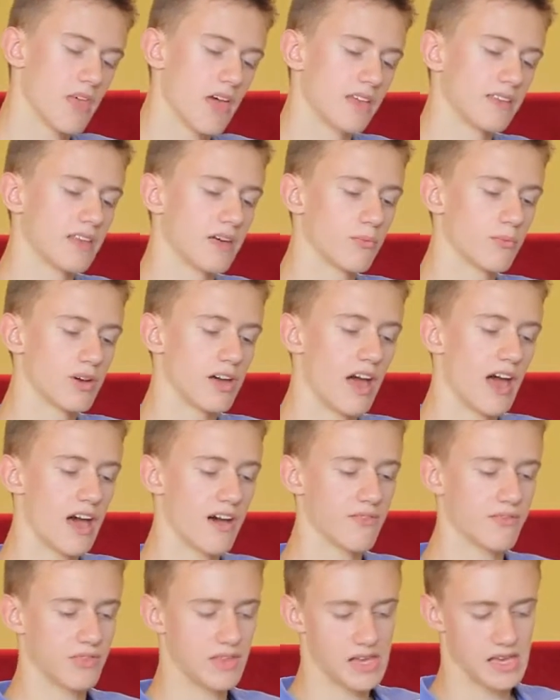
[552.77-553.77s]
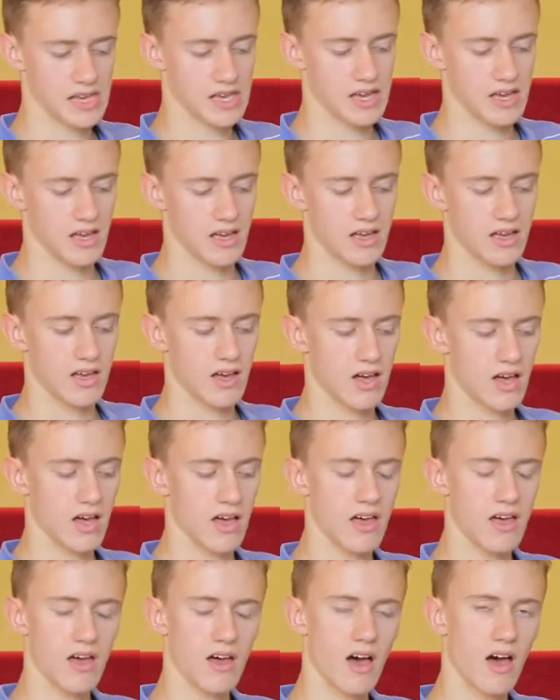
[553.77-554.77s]
And then we have the
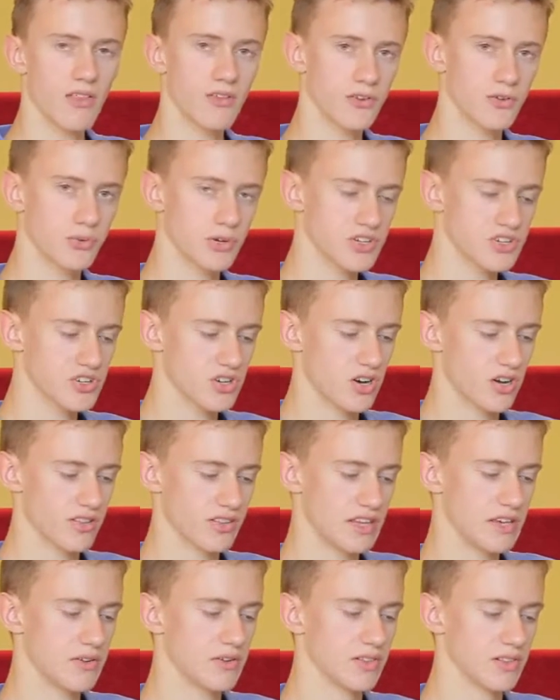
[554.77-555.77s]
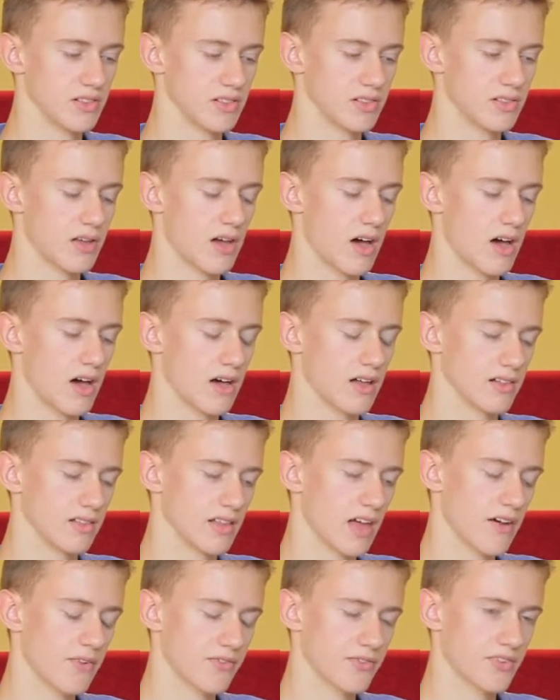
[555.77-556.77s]
other switch on the
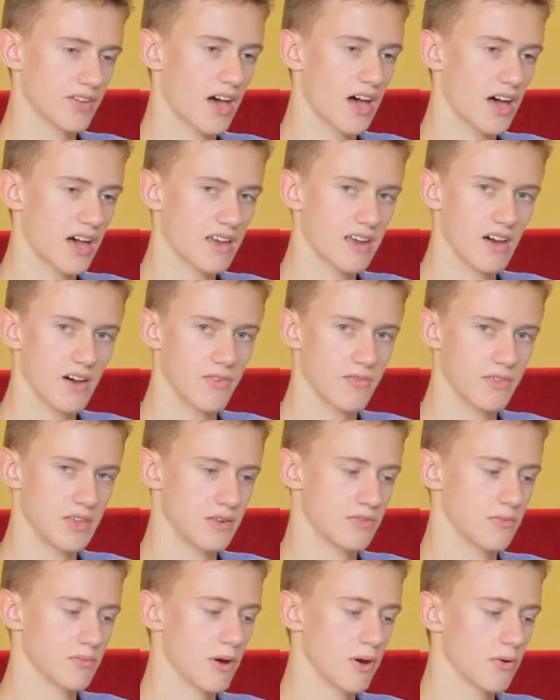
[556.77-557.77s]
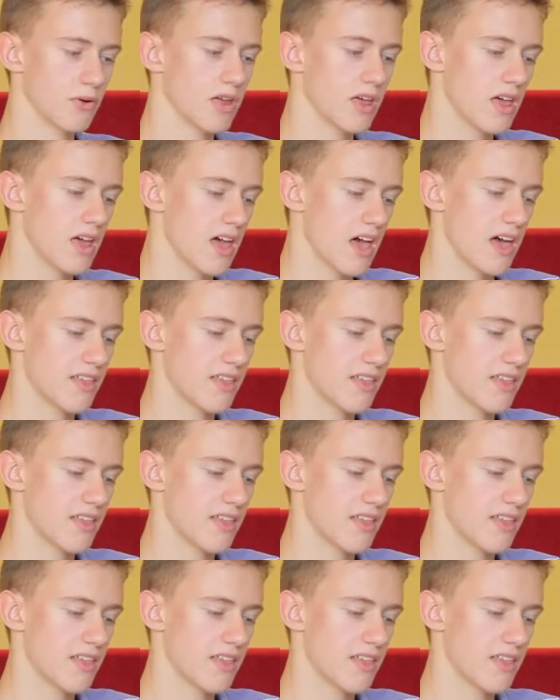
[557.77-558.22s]
left side of the remote,